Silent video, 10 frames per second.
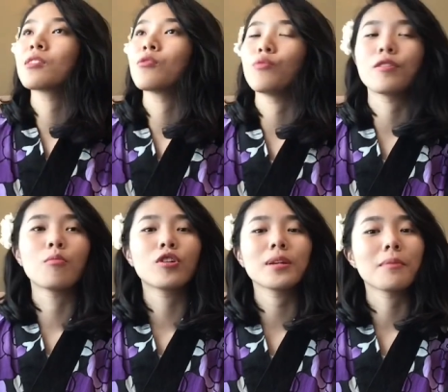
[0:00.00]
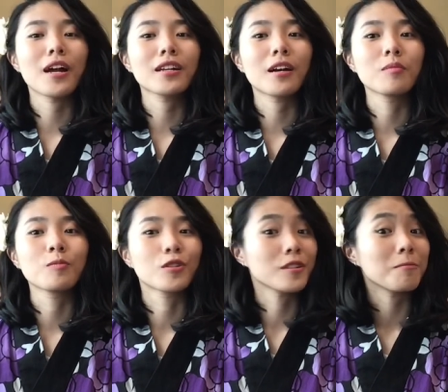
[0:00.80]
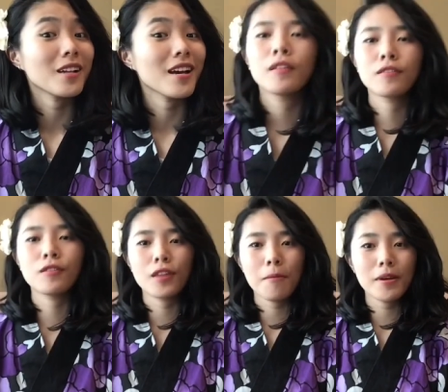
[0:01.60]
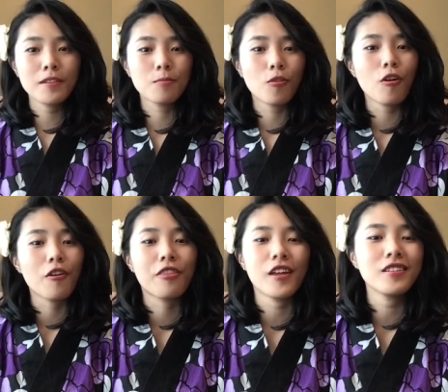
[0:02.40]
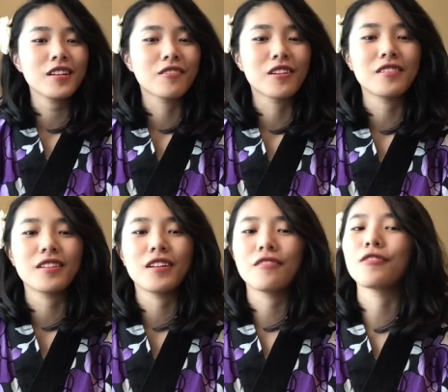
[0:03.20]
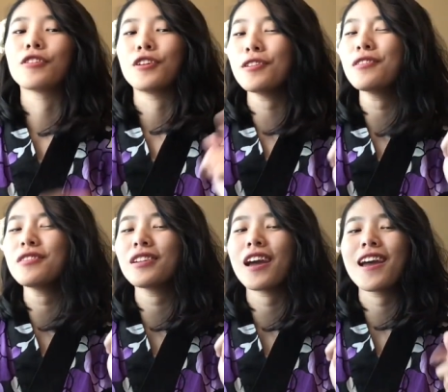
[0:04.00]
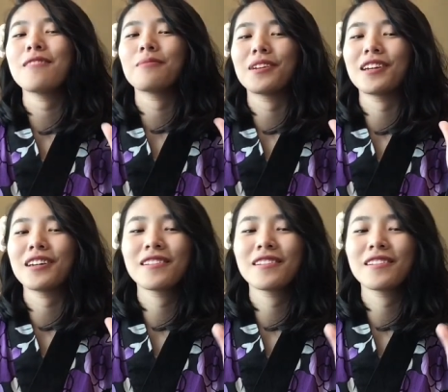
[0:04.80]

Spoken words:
With more demand comes more supply. So that means more authentic green tea for you and me.